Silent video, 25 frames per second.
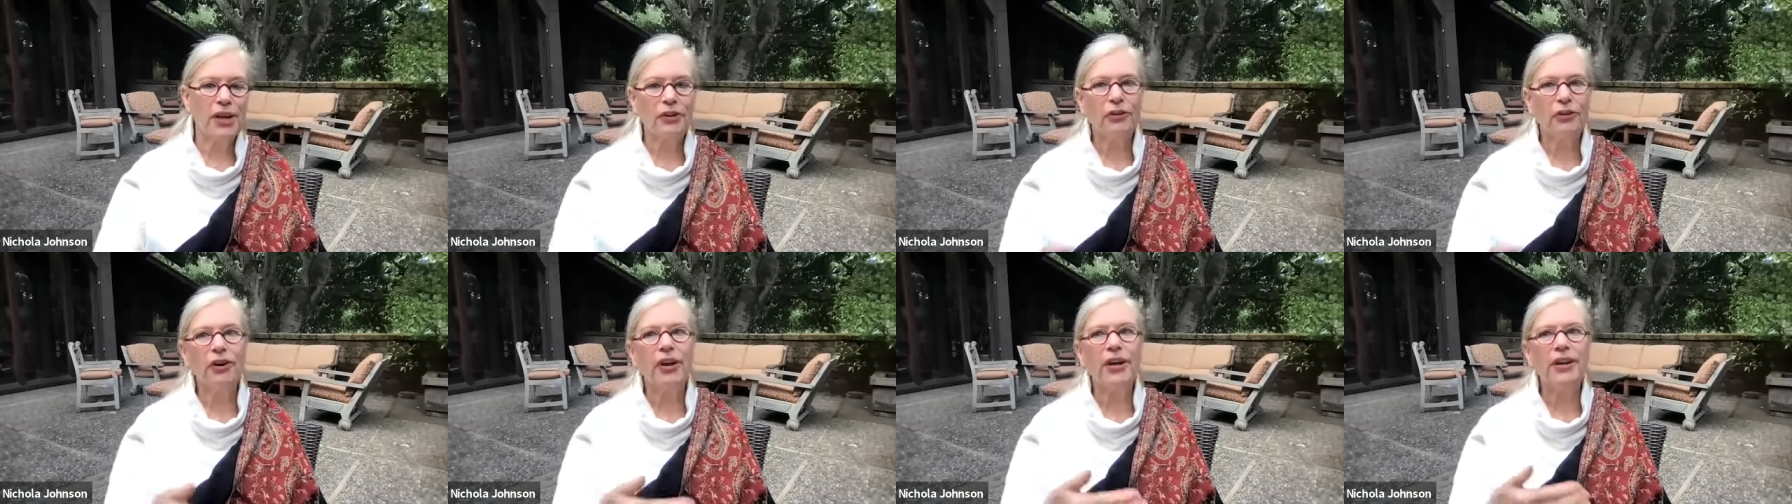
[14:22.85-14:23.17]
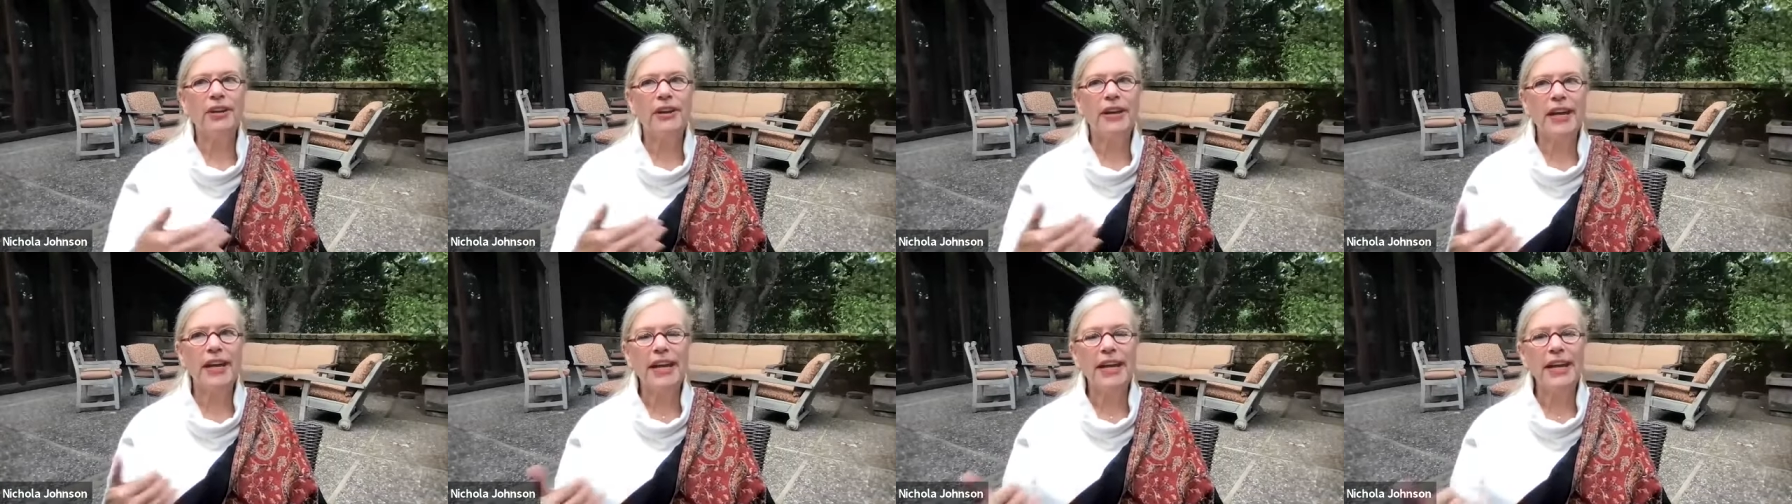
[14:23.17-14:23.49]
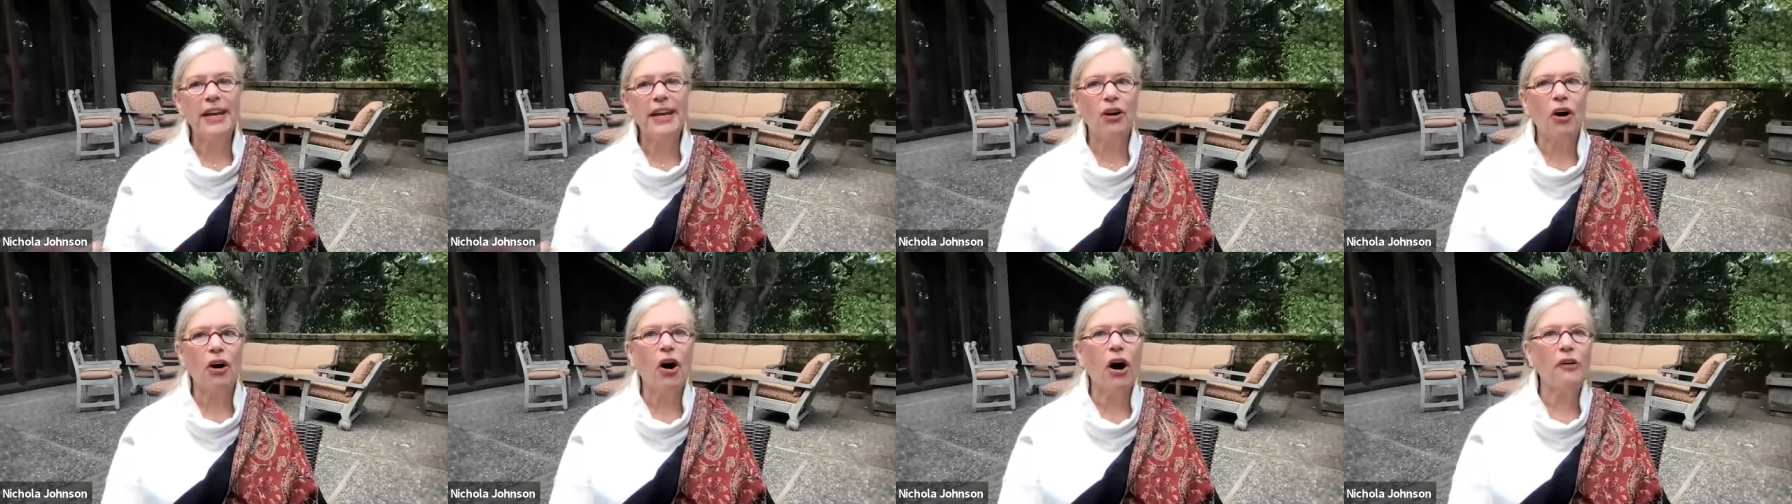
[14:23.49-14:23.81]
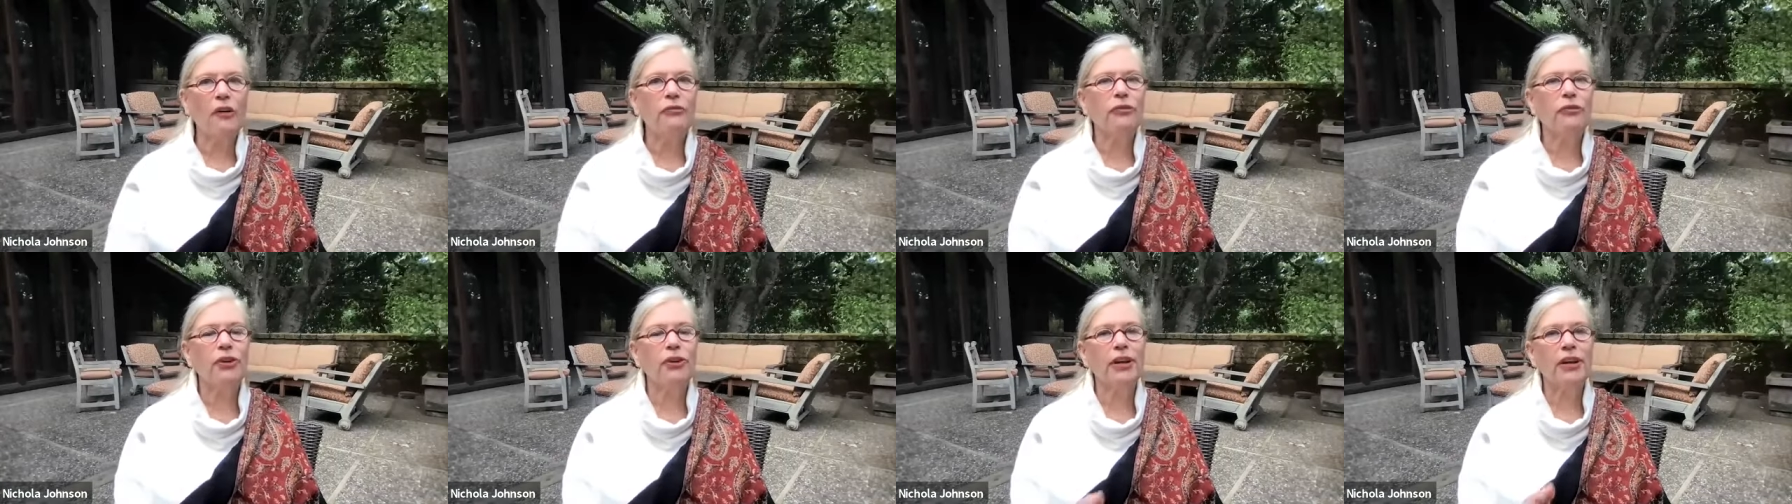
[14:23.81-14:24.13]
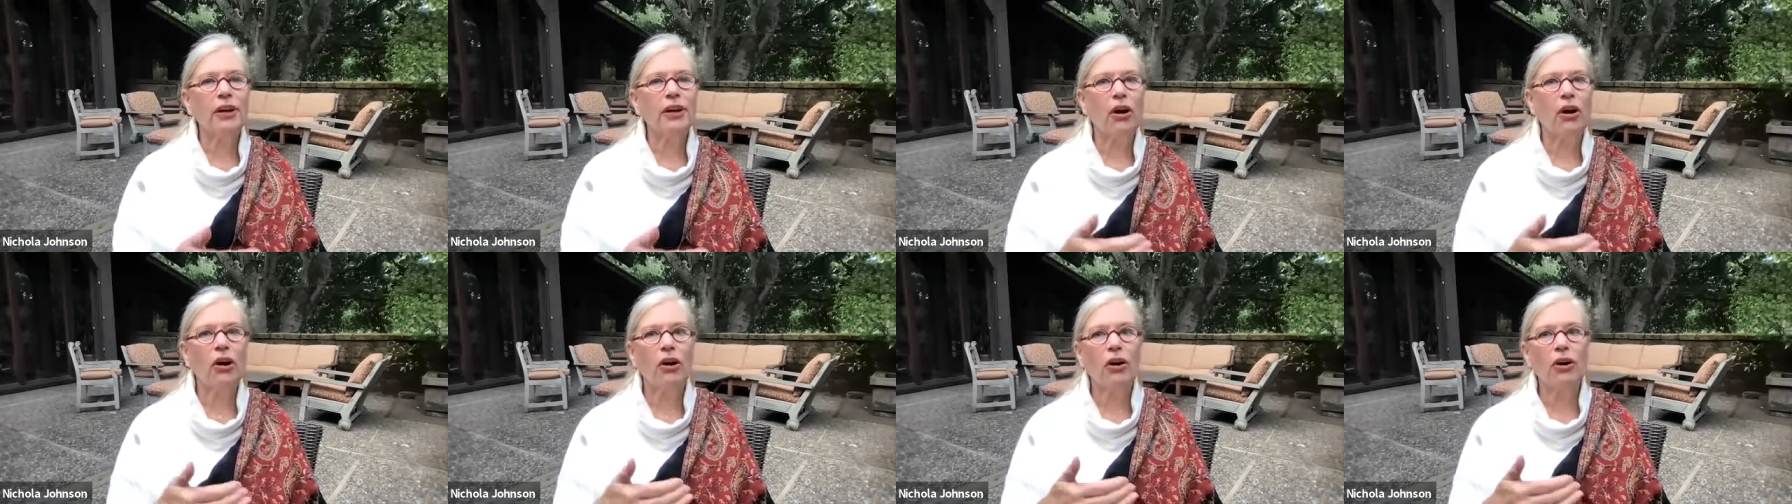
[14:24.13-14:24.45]
are in need and offering
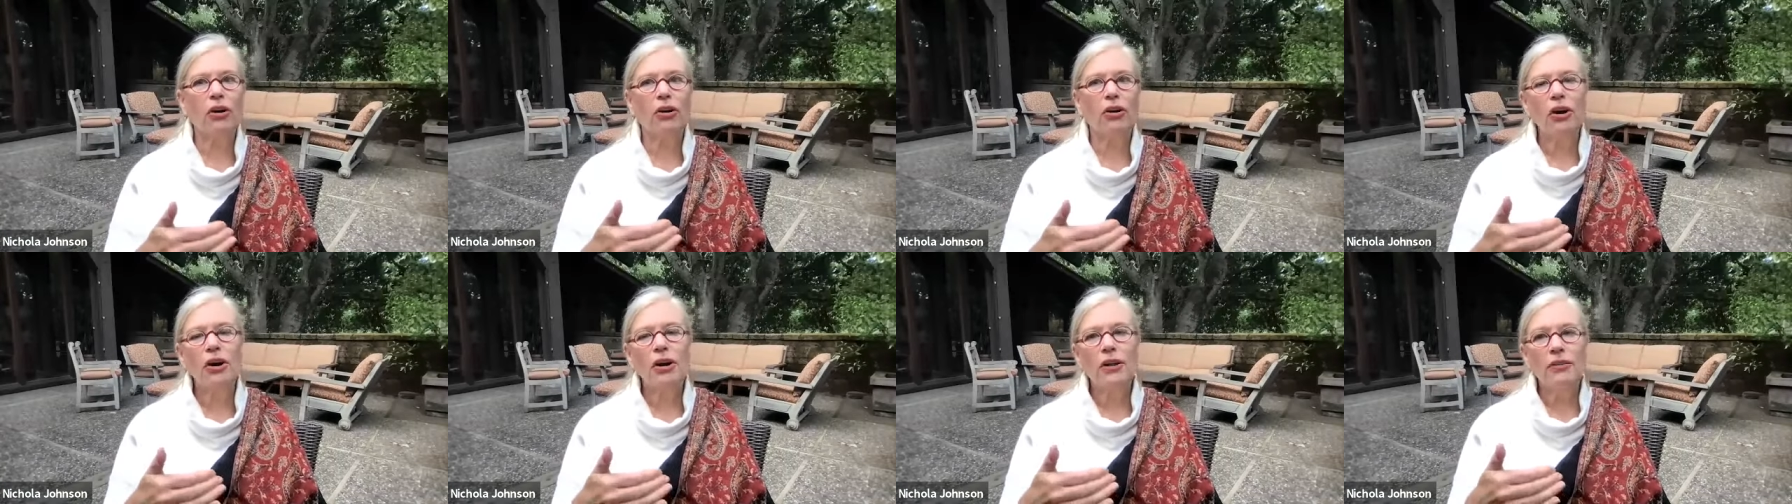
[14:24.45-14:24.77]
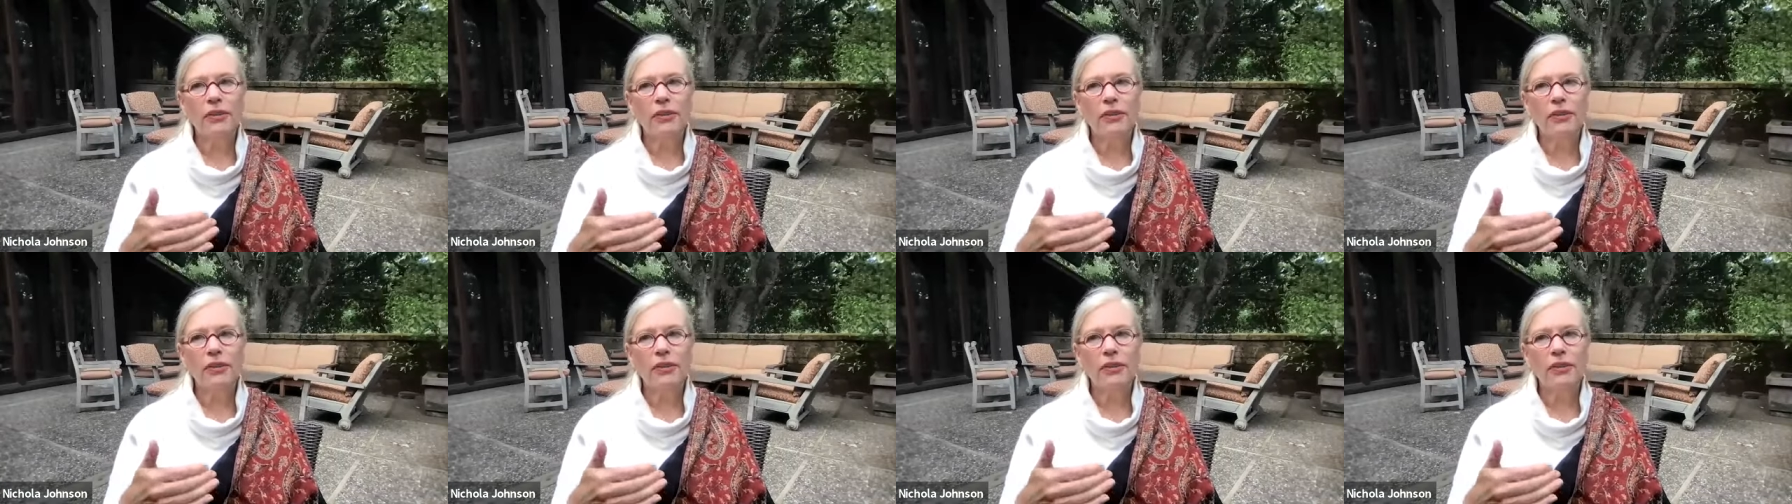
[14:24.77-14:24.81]
our